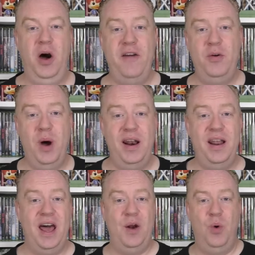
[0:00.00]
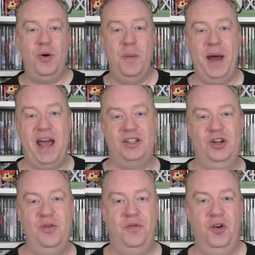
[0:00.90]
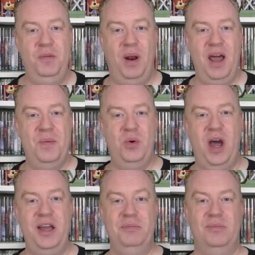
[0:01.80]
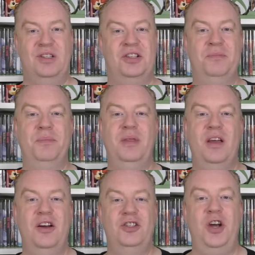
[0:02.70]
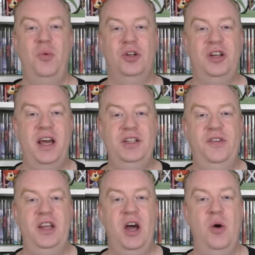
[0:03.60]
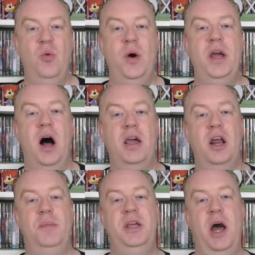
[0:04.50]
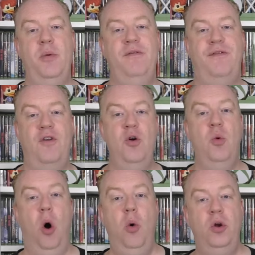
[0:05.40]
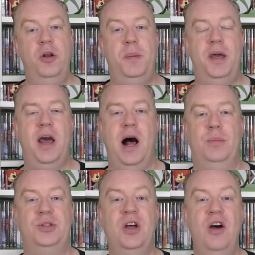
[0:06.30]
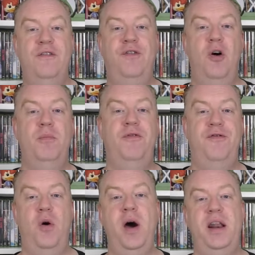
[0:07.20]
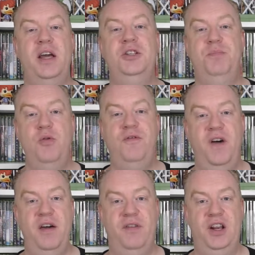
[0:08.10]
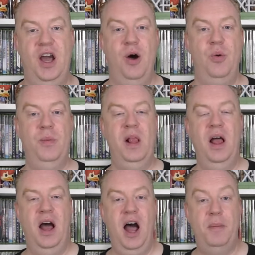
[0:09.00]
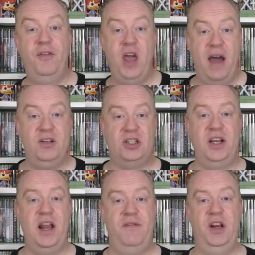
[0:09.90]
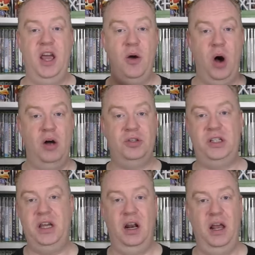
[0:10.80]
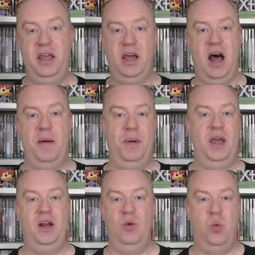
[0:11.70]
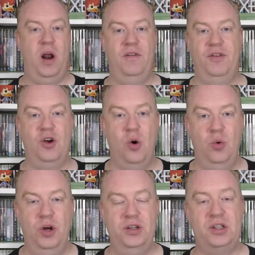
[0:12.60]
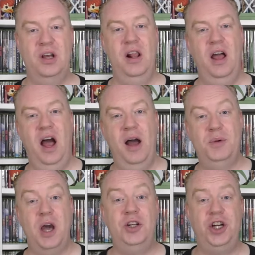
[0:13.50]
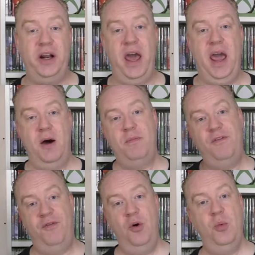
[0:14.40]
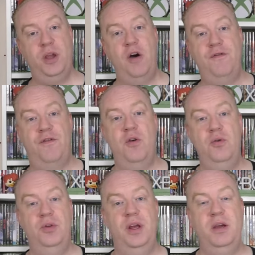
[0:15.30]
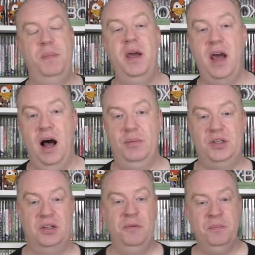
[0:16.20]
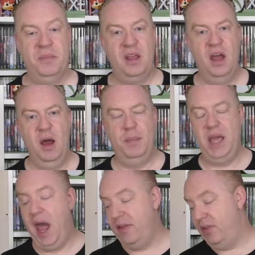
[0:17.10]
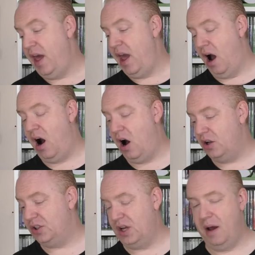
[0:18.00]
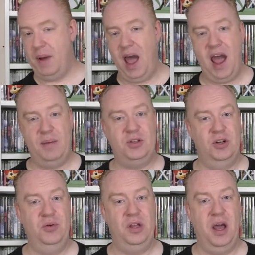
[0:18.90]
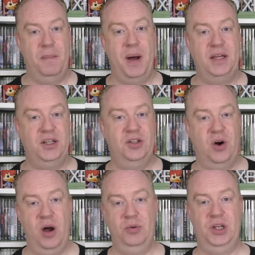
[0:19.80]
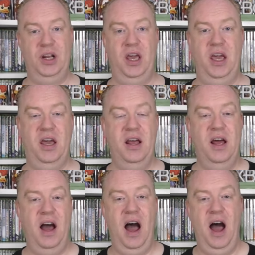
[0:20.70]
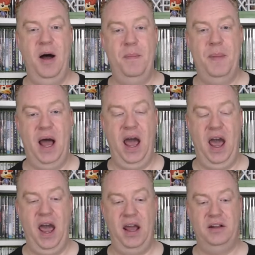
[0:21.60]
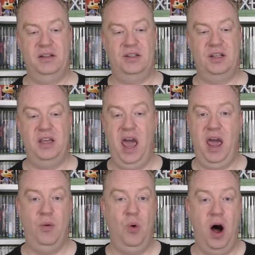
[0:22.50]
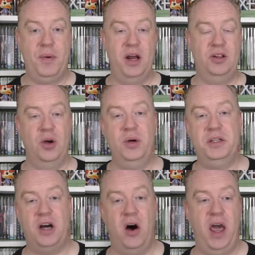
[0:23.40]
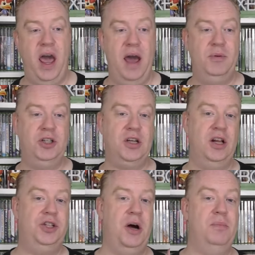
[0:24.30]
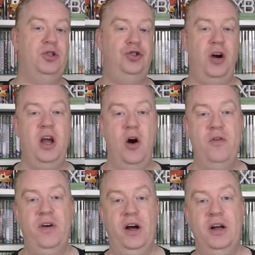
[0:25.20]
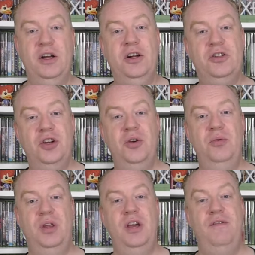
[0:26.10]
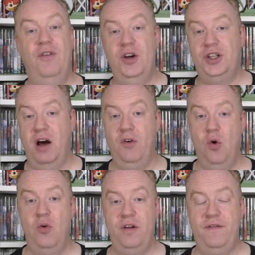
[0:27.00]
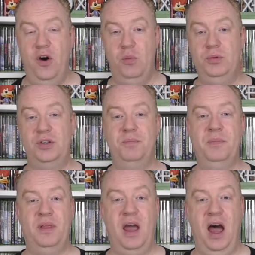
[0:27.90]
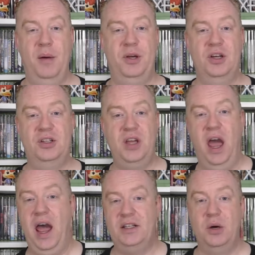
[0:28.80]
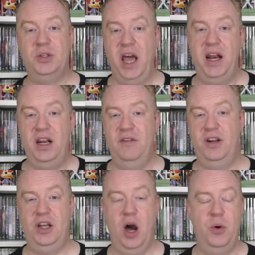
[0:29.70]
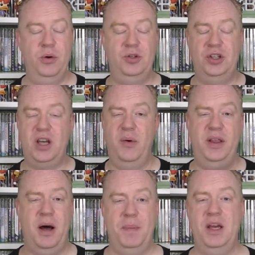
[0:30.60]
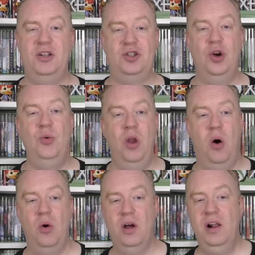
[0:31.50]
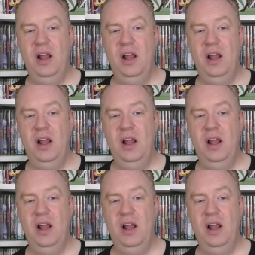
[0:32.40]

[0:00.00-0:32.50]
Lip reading: Hi everyone, and welcome back to Fully Playable Games. So on today's video, we are going to be going through all of the pickups from Friday's boot fair video. If you haven't seen that video, I'll stick a link up in one of the corners. Go and check that out before we go through the pickups. But yeah, there are some absolutely amazing titles in here. And yeah, what I'm going to do is I am just going to jump straight over to the footage that I've already filmed. Because yeah, as I was editing the video, it was just going to end up being too long.